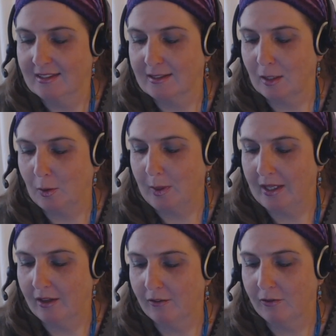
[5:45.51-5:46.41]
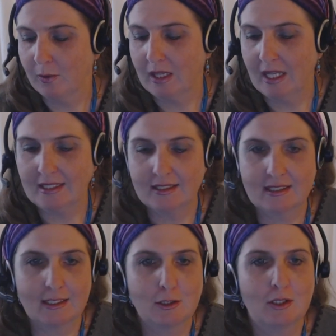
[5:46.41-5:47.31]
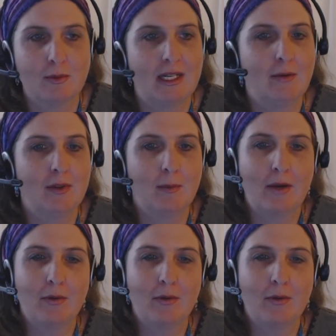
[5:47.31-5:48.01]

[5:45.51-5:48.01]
So if you would like to schedule a reading with me,